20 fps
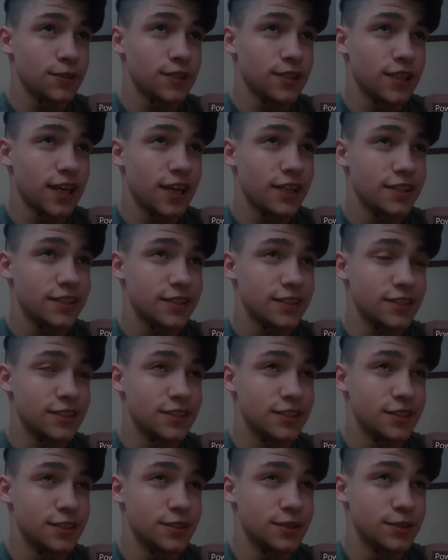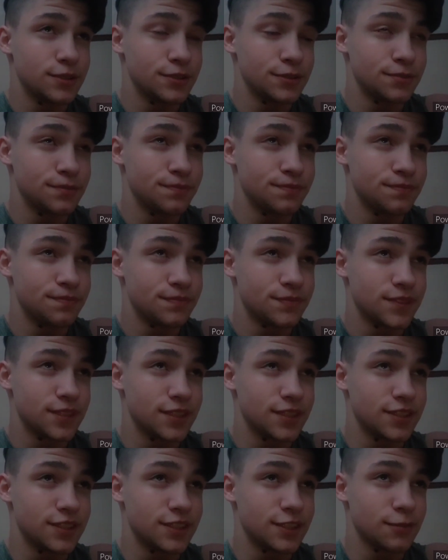we lasted till
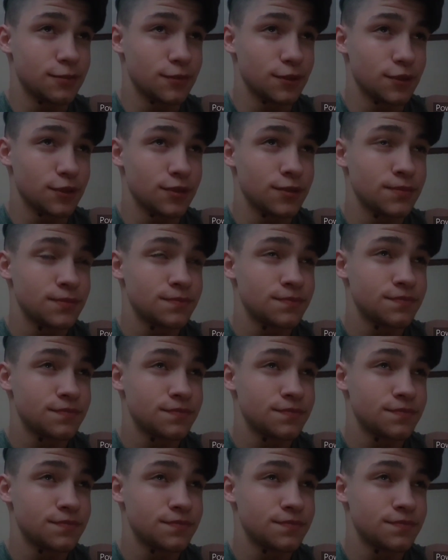December.